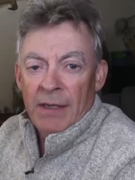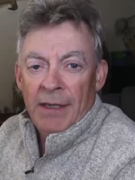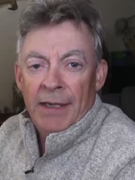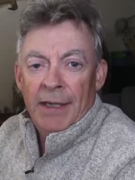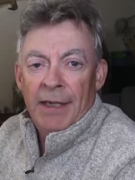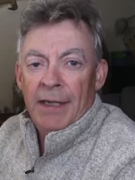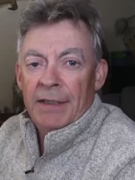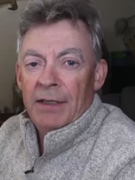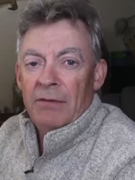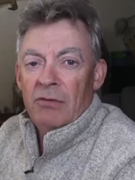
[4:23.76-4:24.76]

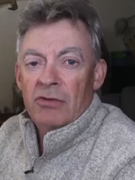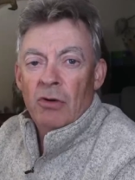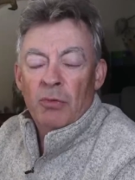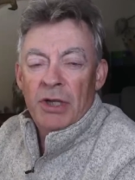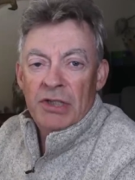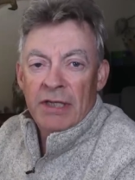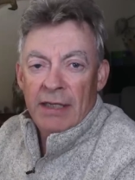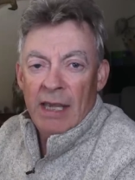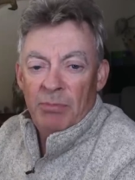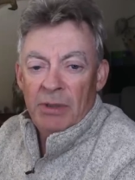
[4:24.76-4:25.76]
And there's no reason it
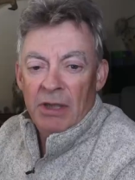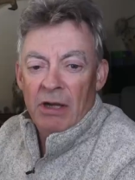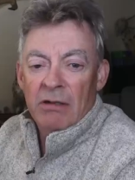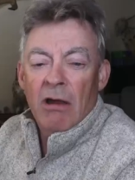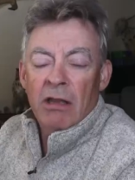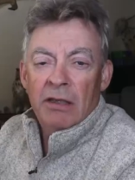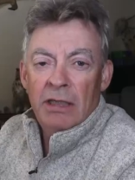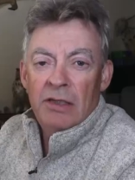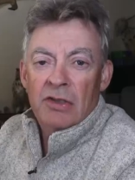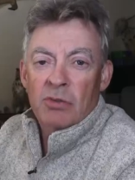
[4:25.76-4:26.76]
can't be done. All it
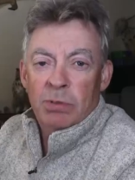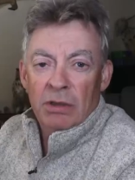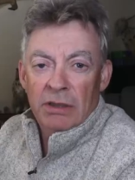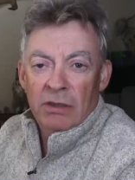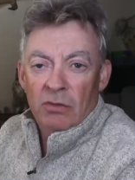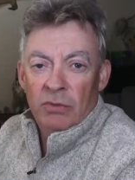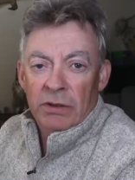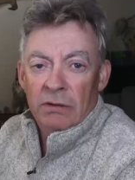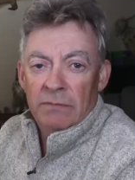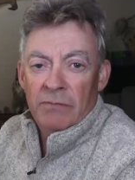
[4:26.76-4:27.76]
needs is political
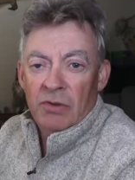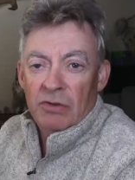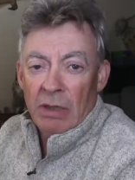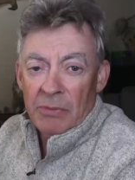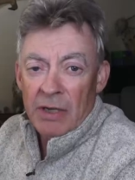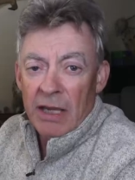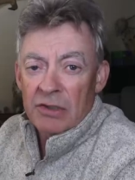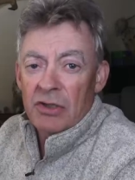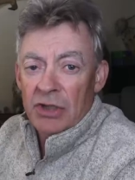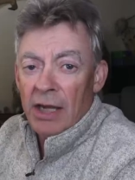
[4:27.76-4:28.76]
will. So something
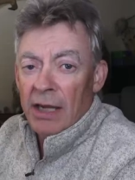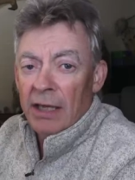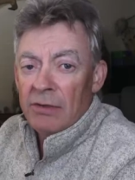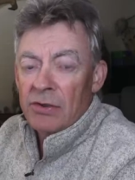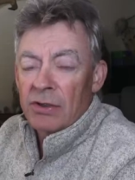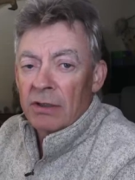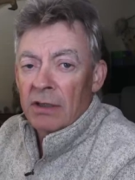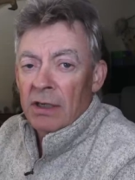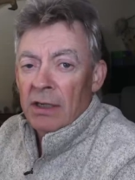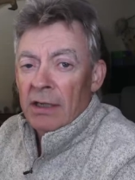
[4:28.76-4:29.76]
has to change
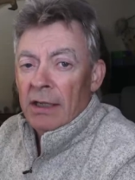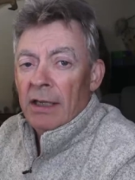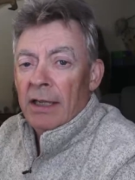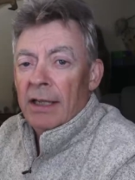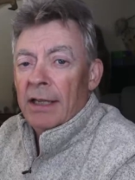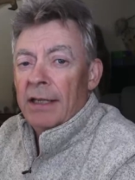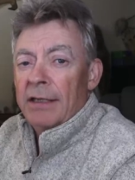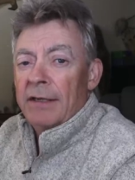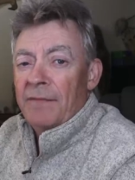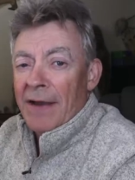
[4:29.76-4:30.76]

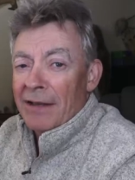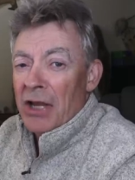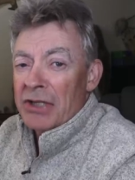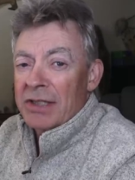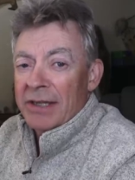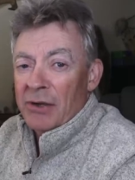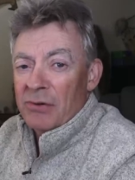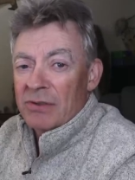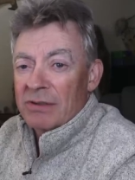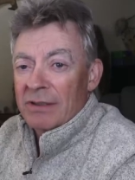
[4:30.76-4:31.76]
and if I lost the
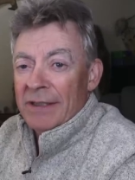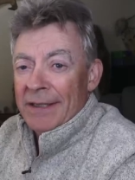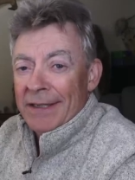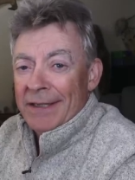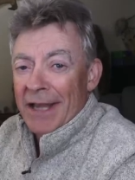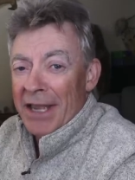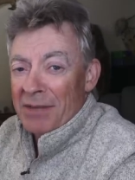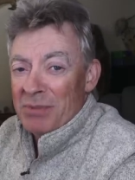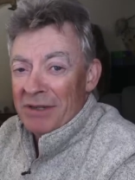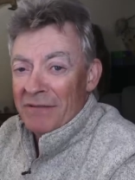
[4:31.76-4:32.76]
house and I
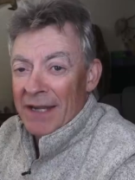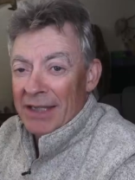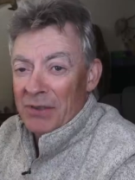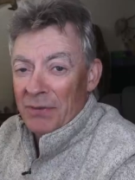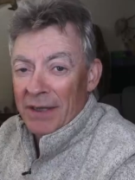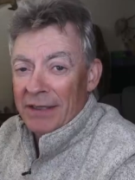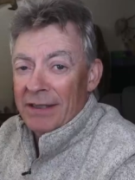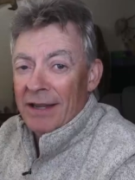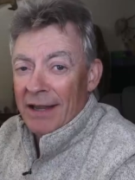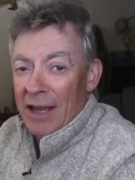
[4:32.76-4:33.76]
had been
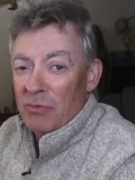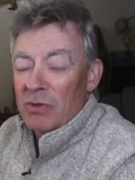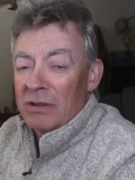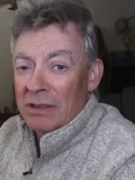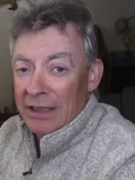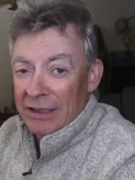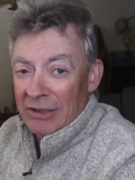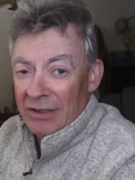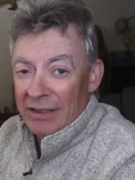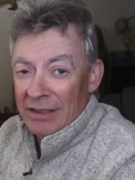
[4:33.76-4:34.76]
evacuated, I would
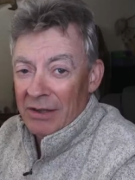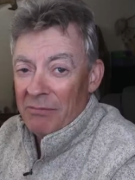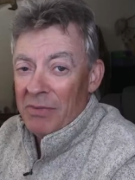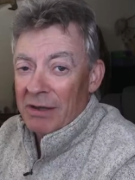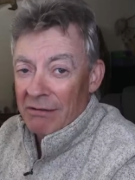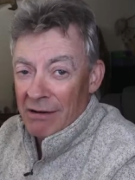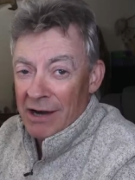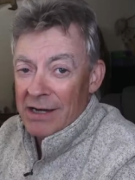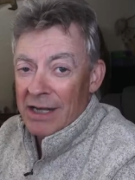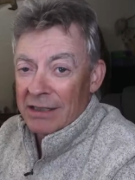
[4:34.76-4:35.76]
literally be
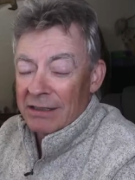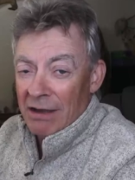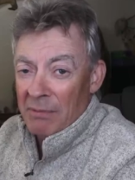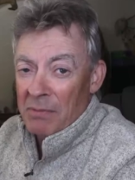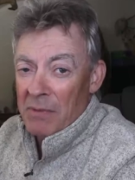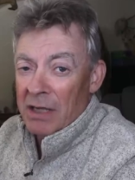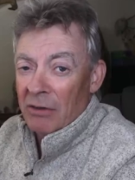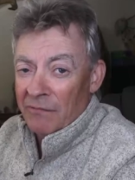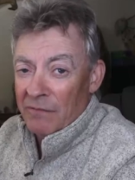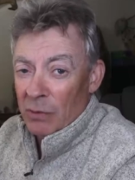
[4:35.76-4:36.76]
crying at the top of my
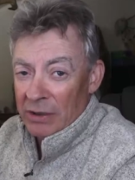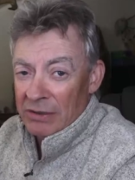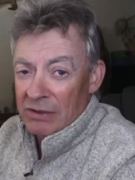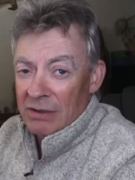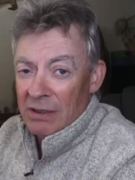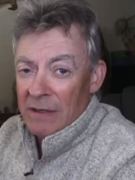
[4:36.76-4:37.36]
voice